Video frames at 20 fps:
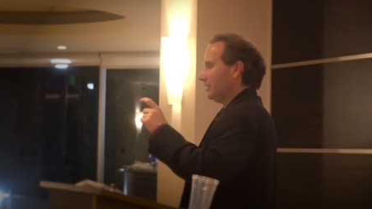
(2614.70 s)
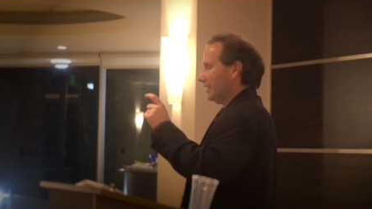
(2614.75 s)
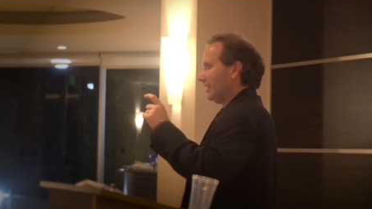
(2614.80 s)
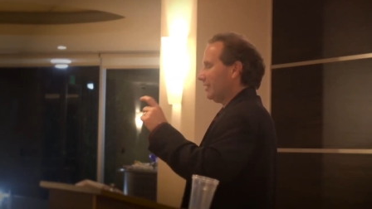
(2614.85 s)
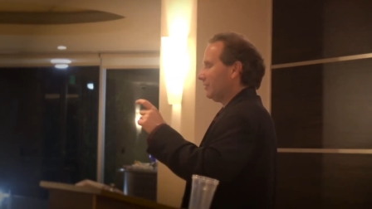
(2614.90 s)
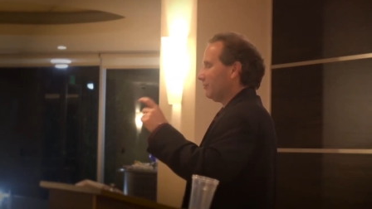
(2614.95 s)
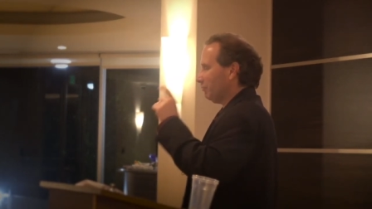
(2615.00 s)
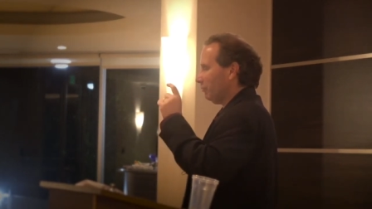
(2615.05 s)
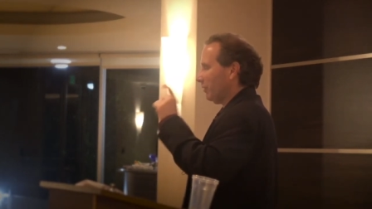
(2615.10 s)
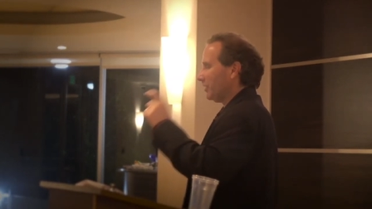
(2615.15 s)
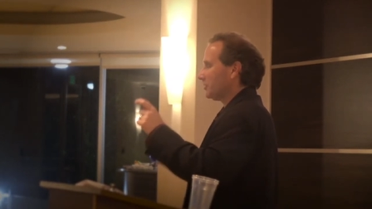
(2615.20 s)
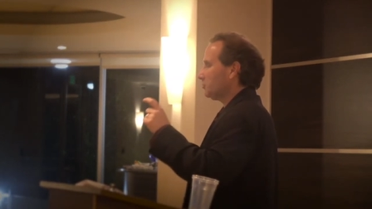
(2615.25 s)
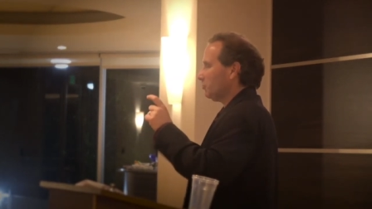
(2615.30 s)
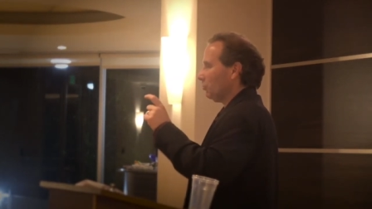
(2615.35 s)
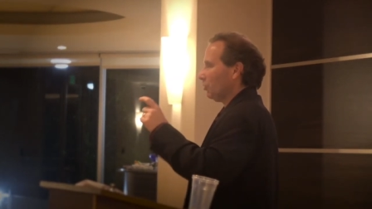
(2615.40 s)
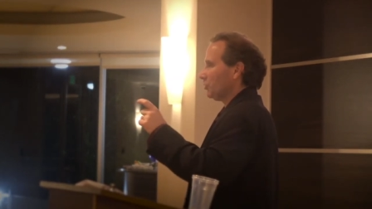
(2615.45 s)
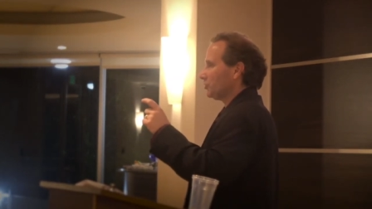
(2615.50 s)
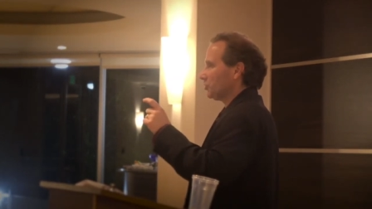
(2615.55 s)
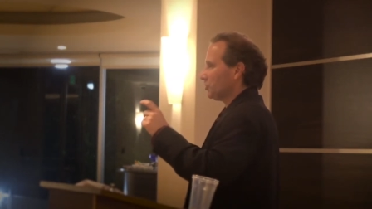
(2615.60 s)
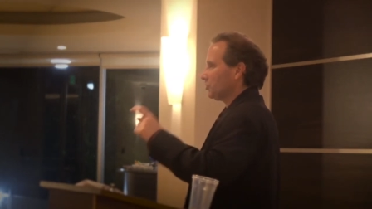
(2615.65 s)
They're
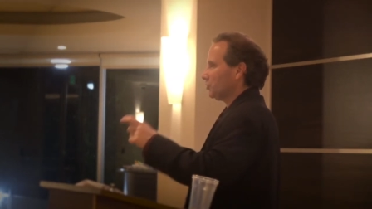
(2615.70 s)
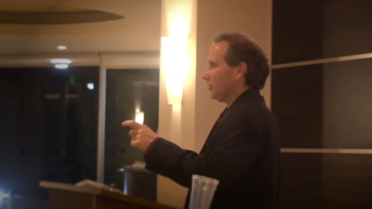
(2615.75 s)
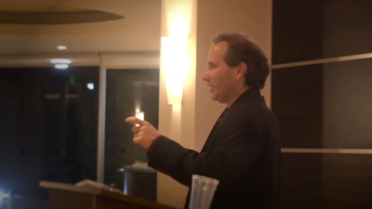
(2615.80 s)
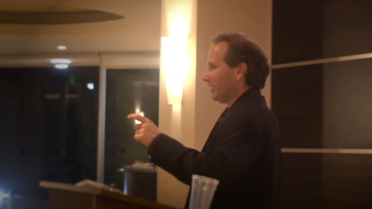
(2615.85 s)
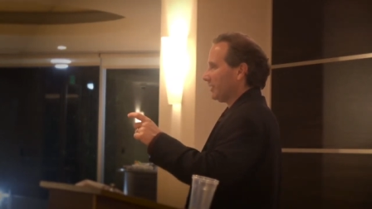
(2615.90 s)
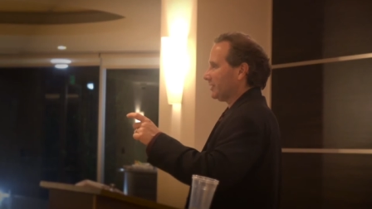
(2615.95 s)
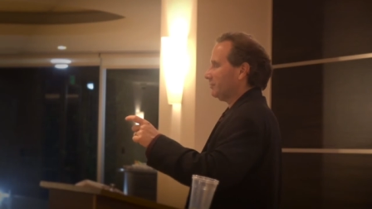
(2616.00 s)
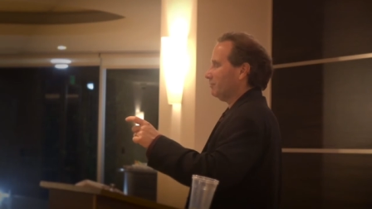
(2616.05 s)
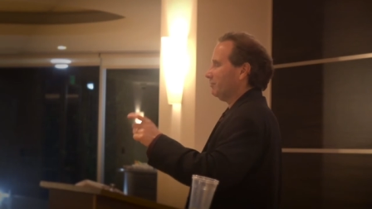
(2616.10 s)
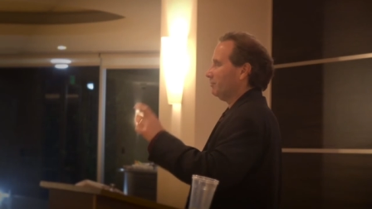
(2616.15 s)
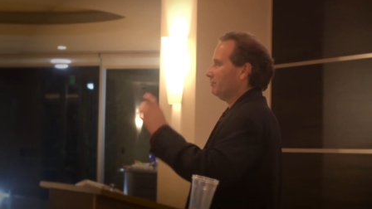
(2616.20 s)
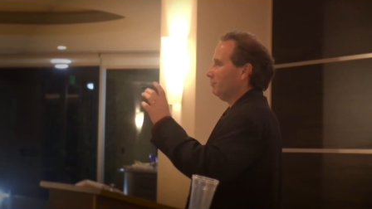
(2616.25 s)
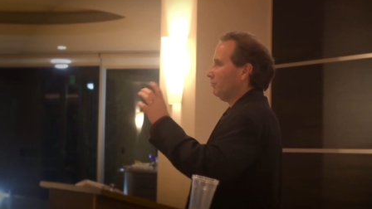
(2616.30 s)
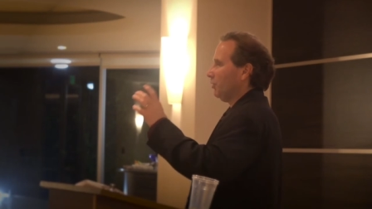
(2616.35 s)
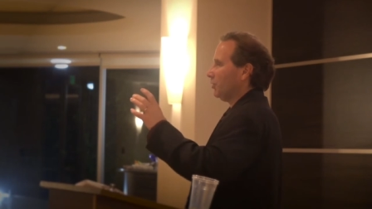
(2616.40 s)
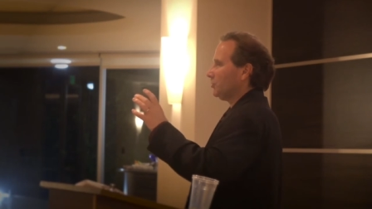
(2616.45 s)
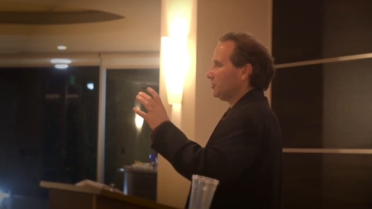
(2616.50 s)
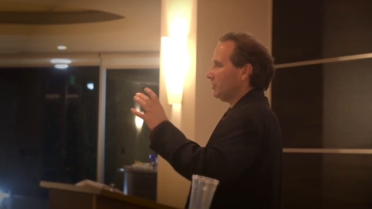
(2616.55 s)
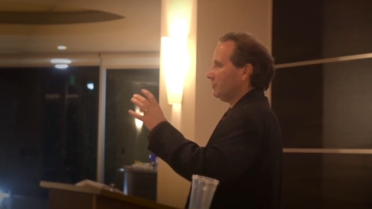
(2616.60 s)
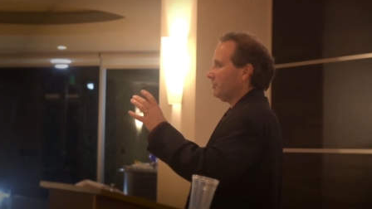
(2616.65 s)
much more strict,
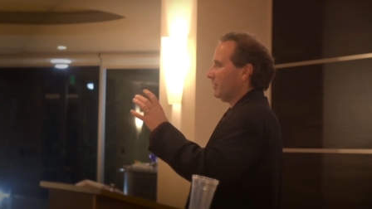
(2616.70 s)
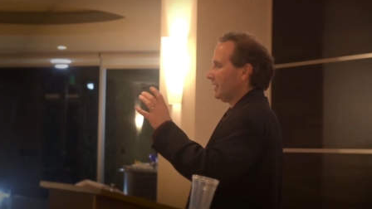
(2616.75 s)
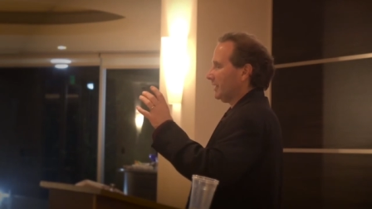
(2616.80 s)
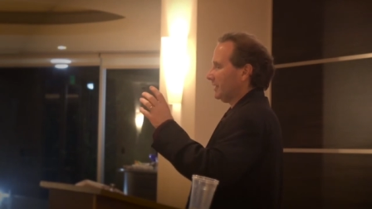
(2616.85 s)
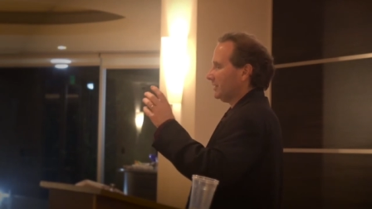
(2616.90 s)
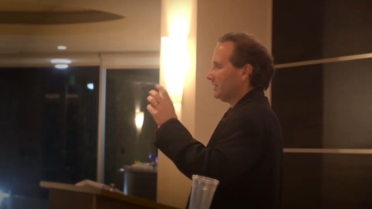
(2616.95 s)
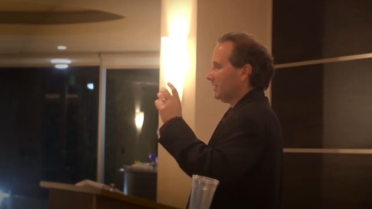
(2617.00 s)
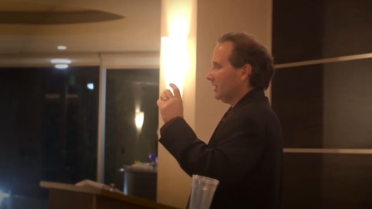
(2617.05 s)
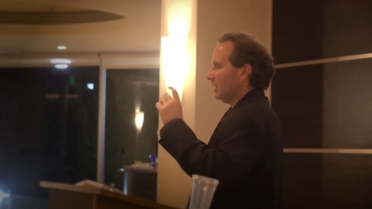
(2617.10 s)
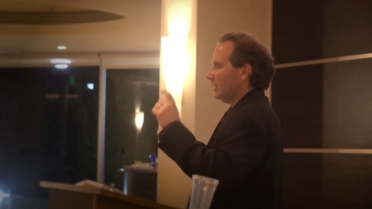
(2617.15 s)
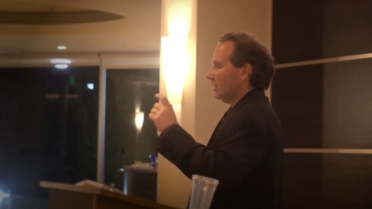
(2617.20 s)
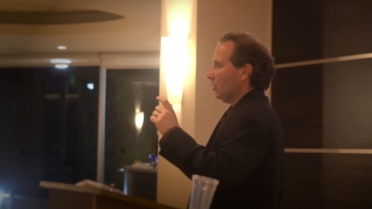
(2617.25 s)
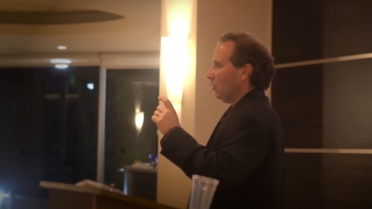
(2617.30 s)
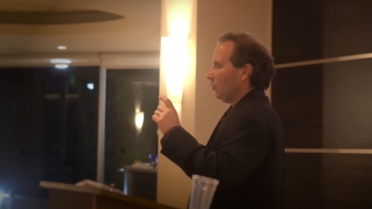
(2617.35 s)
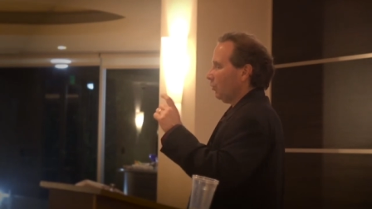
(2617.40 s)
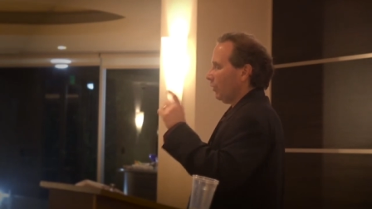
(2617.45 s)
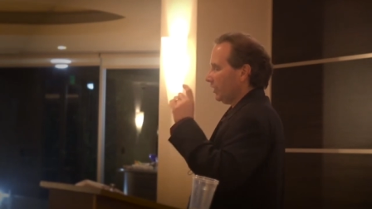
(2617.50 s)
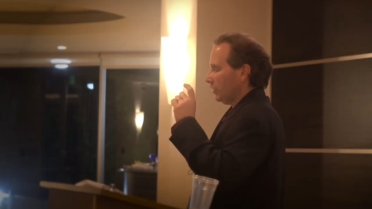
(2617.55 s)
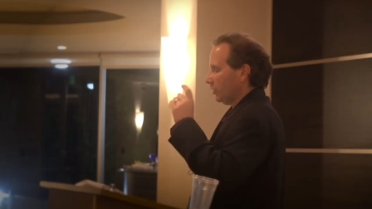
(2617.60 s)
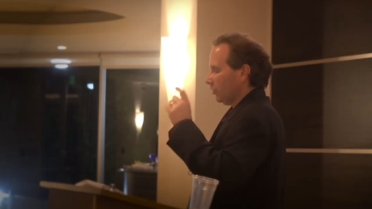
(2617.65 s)
mostly because
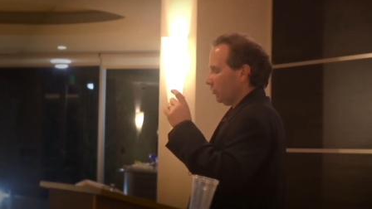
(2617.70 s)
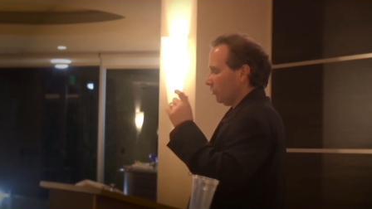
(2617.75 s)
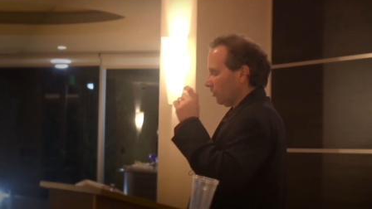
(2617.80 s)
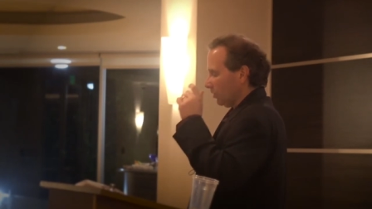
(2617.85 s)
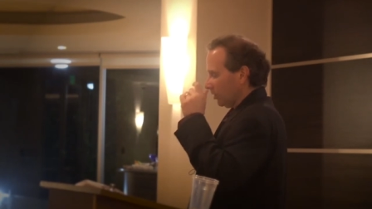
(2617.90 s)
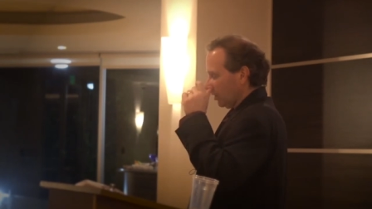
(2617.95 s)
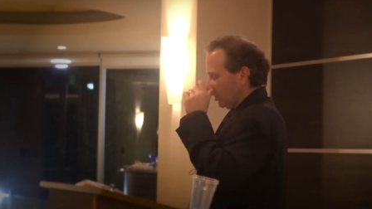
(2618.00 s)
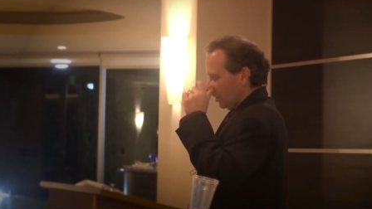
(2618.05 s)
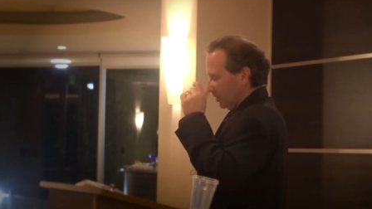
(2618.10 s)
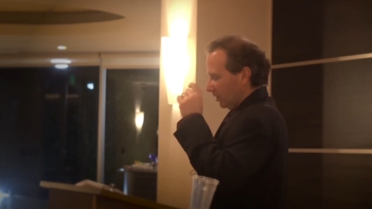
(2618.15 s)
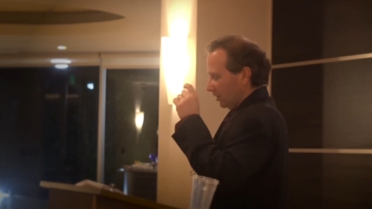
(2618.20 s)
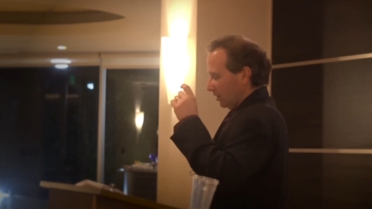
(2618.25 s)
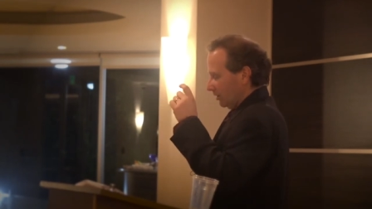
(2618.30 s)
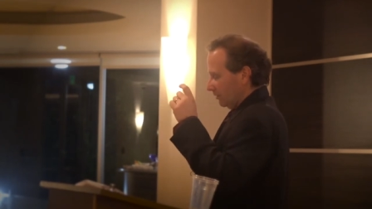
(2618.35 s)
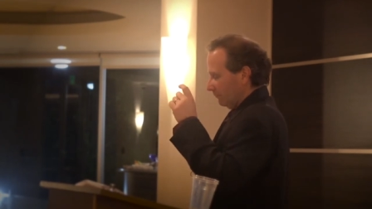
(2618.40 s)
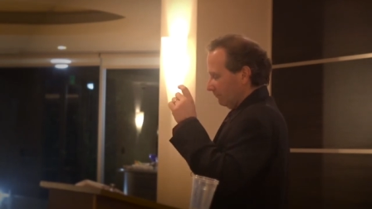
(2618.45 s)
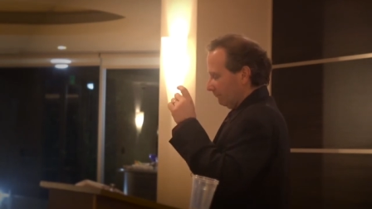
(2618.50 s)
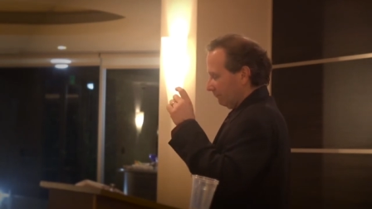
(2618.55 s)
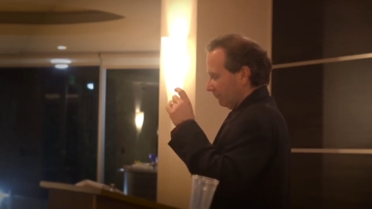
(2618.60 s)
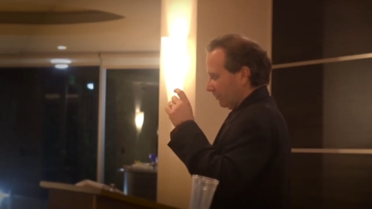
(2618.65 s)
when you're,
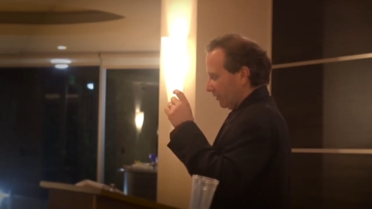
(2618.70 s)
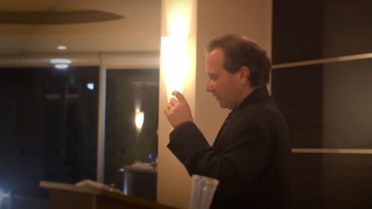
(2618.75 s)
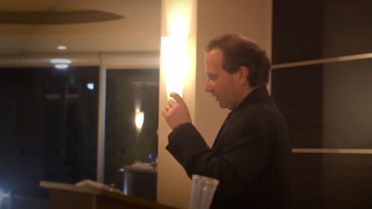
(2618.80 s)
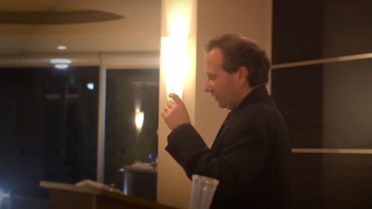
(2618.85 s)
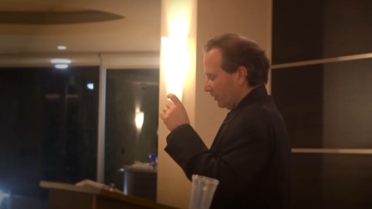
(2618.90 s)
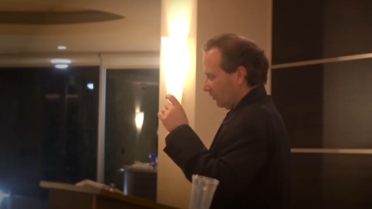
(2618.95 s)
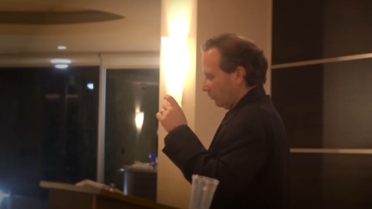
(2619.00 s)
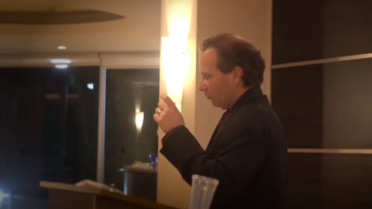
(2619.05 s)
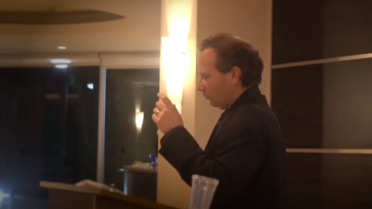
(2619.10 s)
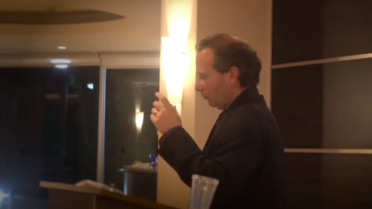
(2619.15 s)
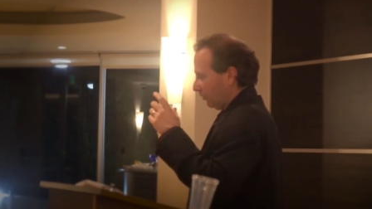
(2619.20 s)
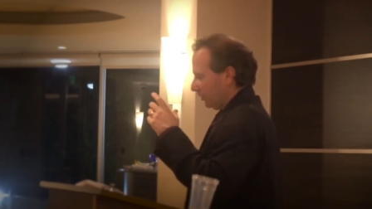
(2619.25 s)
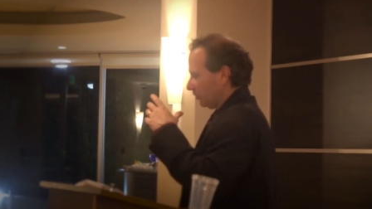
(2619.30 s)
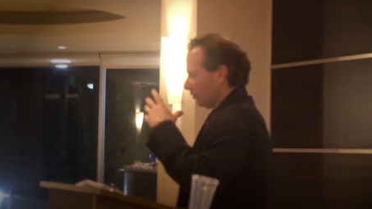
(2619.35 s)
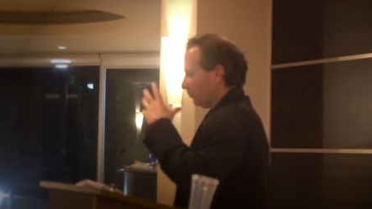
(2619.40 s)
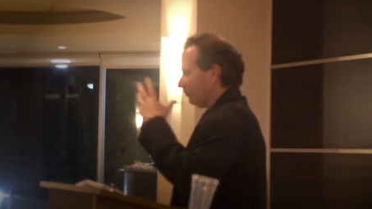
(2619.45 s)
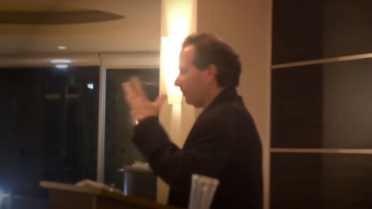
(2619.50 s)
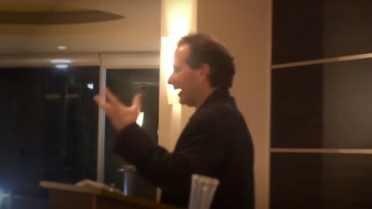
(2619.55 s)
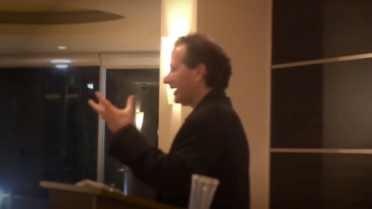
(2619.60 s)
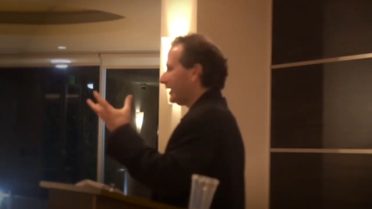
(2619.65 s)

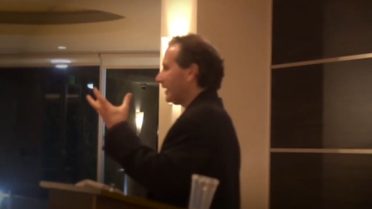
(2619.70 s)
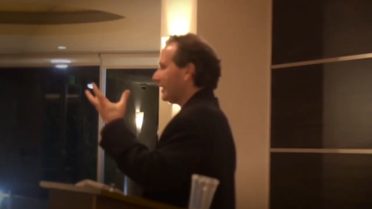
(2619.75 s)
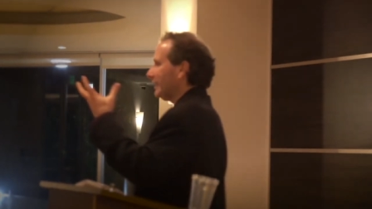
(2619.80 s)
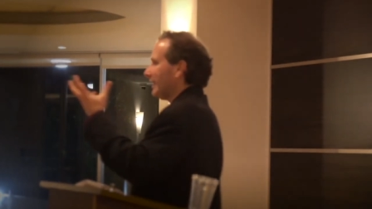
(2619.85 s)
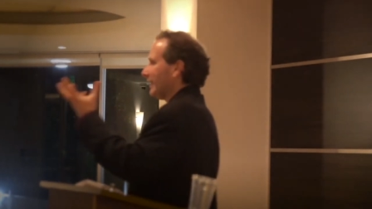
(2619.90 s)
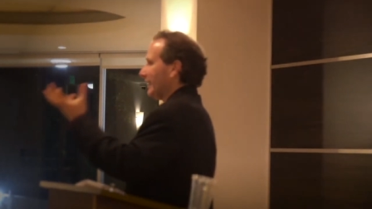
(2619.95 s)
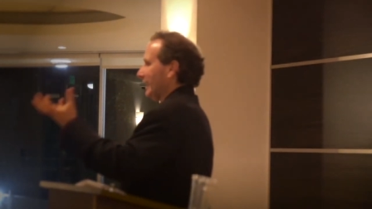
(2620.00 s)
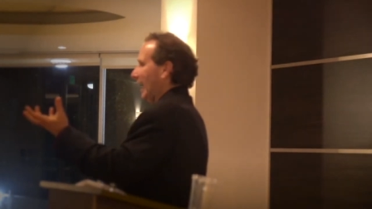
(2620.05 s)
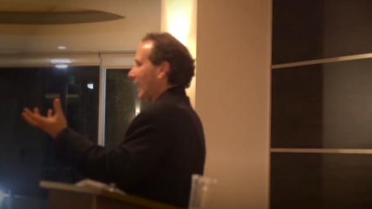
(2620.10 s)
when you're making the